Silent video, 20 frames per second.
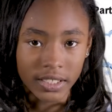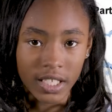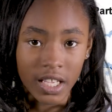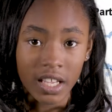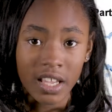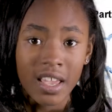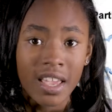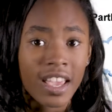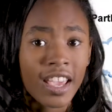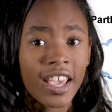
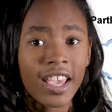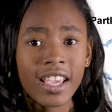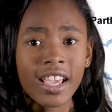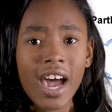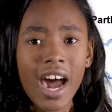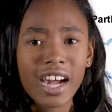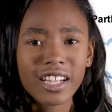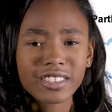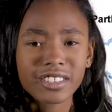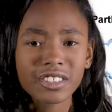saying, Hey
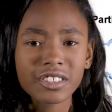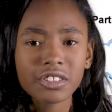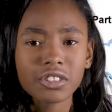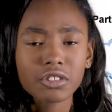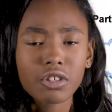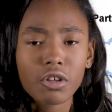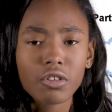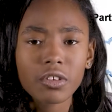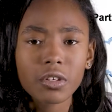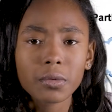guys, did
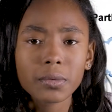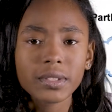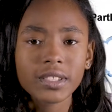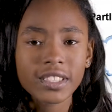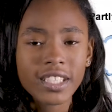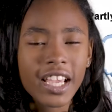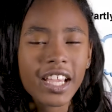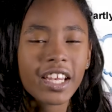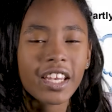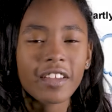you know it
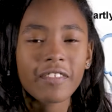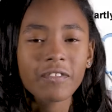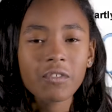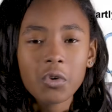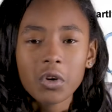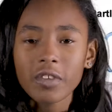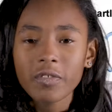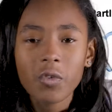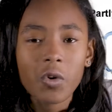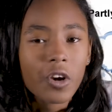was negative
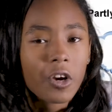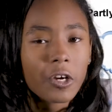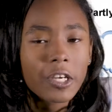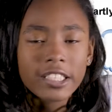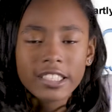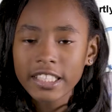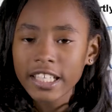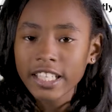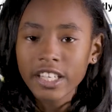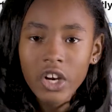44
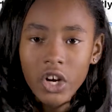degrees in